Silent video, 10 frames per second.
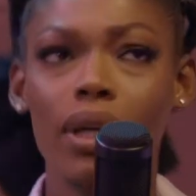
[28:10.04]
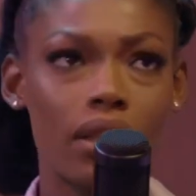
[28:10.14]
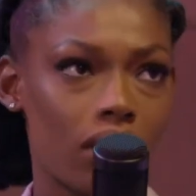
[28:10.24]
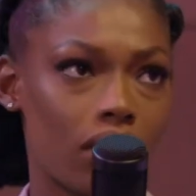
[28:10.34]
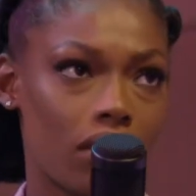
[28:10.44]

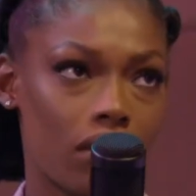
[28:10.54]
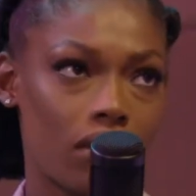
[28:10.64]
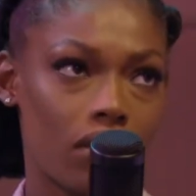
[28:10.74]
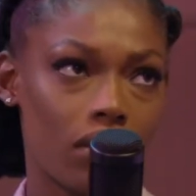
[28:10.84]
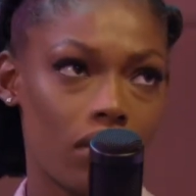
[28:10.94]
Wait.
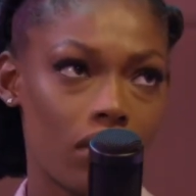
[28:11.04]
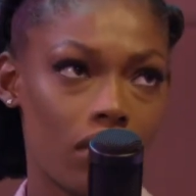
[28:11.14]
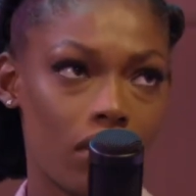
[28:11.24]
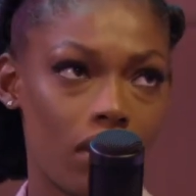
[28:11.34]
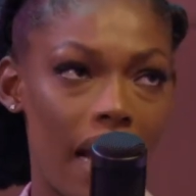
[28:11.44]

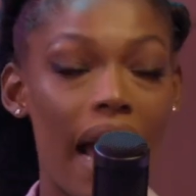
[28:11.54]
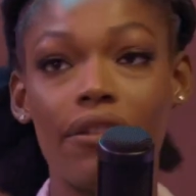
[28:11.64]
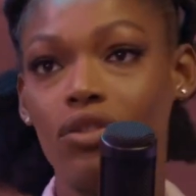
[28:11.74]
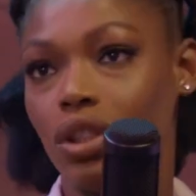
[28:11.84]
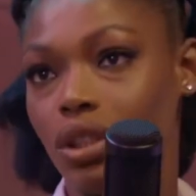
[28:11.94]

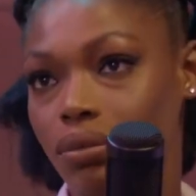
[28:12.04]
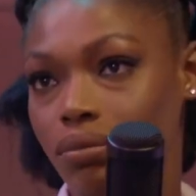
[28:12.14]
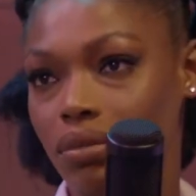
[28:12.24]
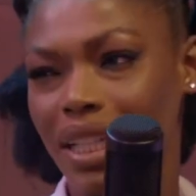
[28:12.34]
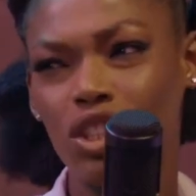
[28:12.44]
After.
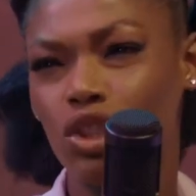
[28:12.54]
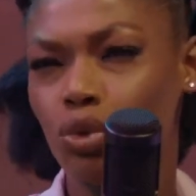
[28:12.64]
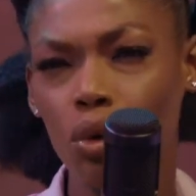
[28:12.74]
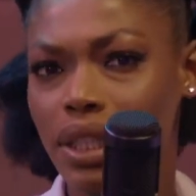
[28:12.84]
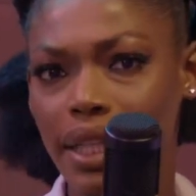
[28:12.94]
Like
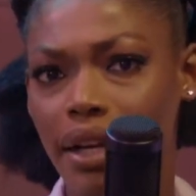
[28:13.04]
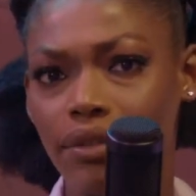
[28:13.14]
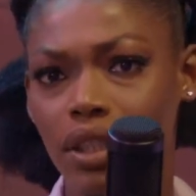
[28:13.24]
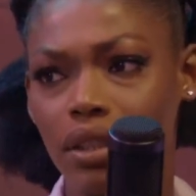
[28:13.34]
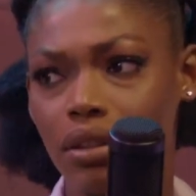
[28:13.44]
shortly
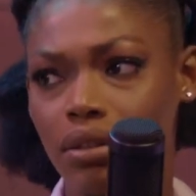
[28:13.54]
after.